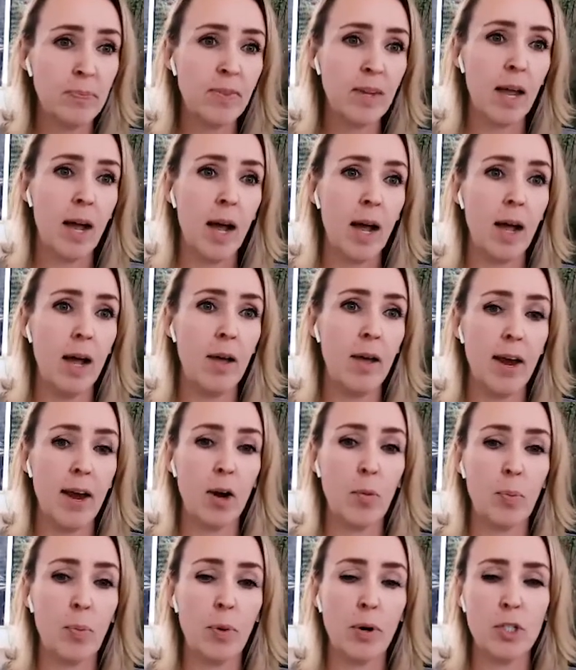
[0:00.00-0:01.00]
Air
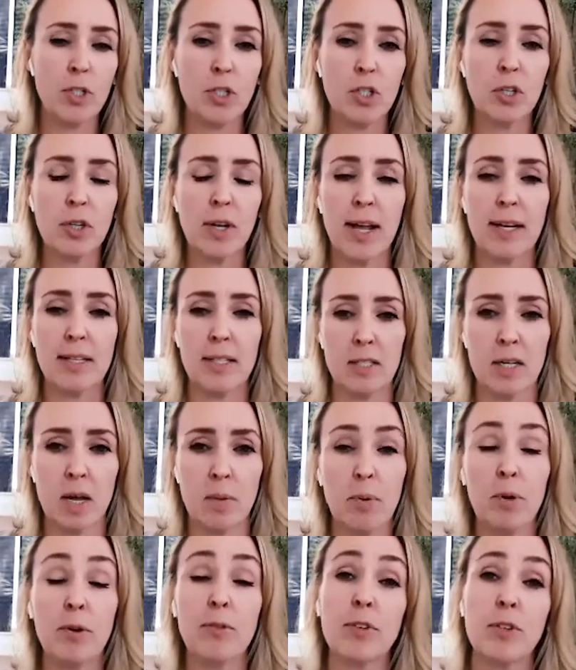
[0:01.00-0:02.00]
Portugal has
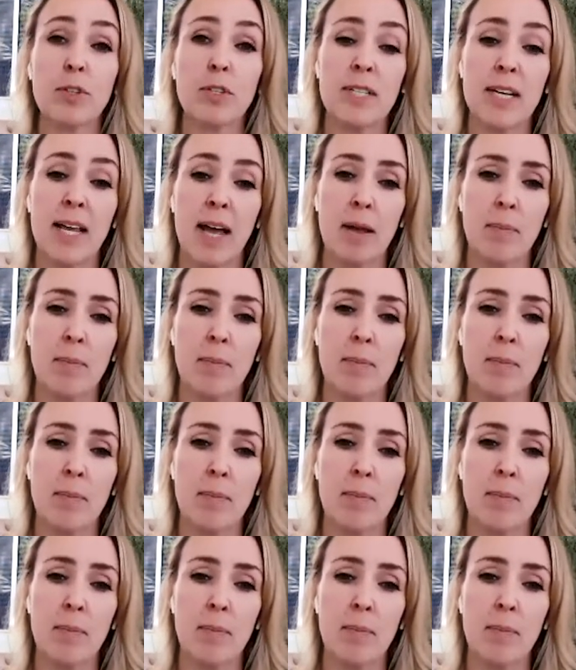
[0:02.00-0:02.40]
stopovers, I